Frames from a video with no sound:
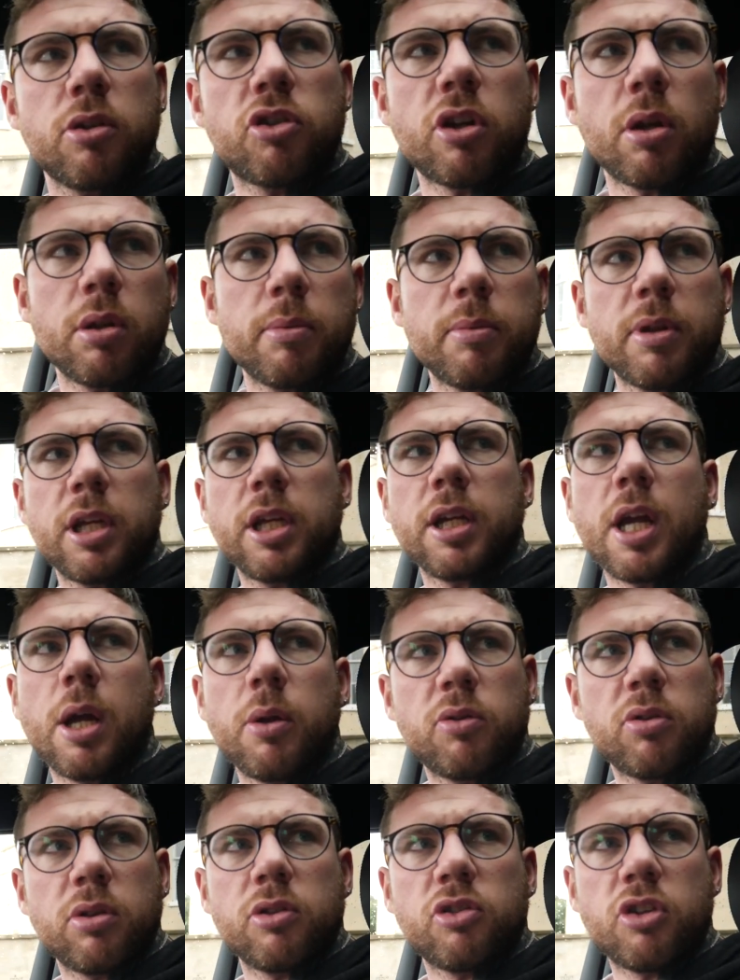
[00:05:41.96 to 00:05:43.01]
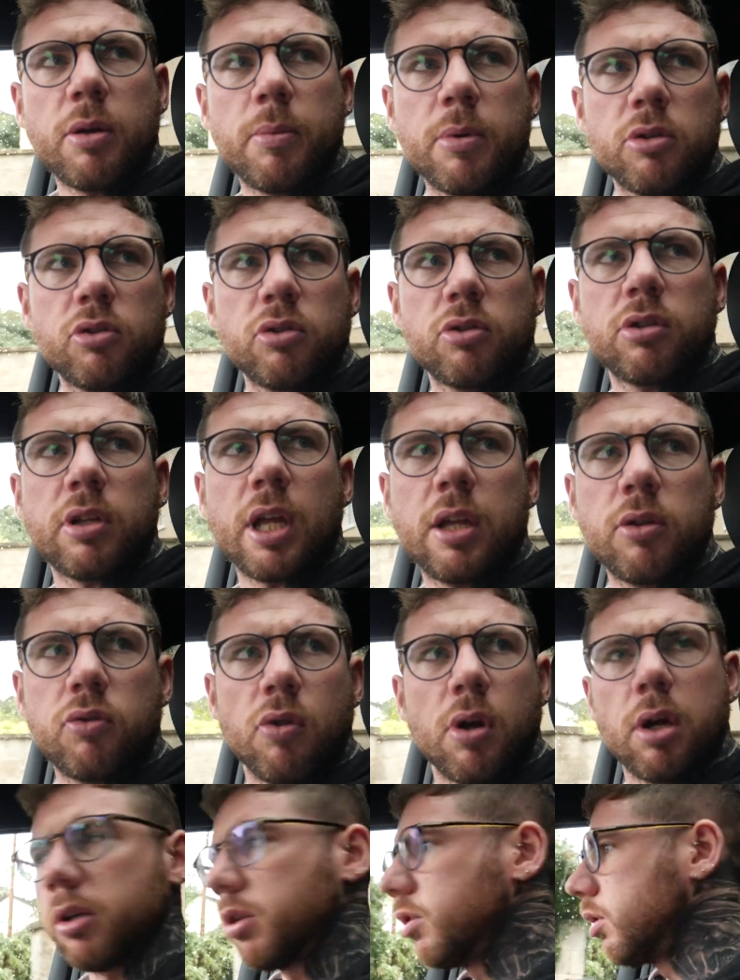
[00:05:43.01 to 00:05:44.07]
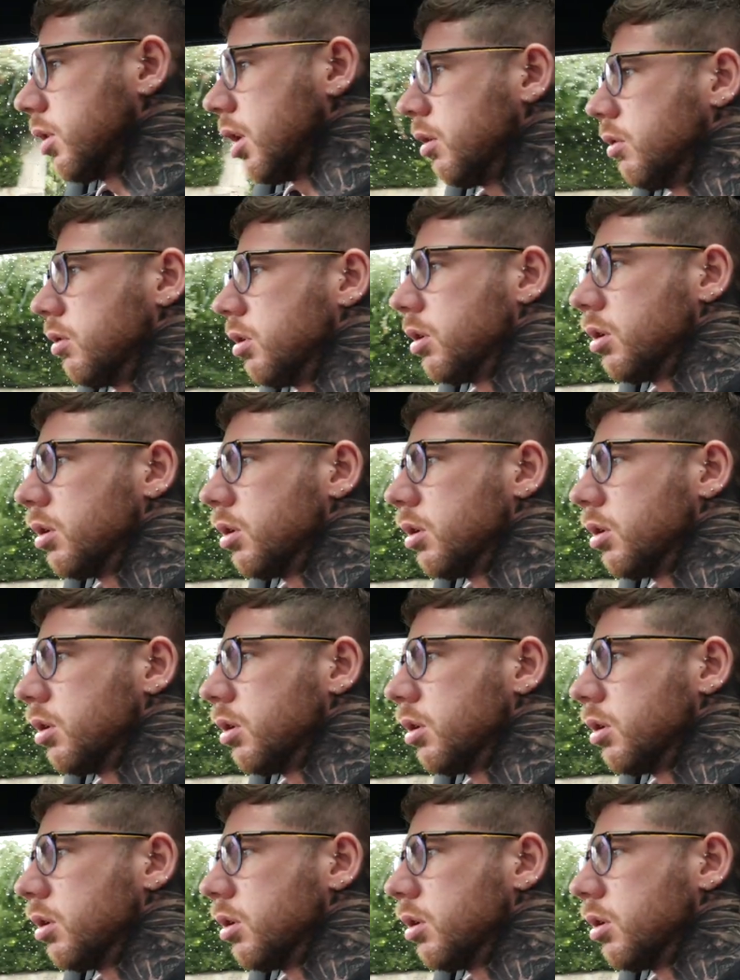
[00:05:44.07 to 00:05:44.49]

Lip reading: show them that you go to the gym and just take drugs. No?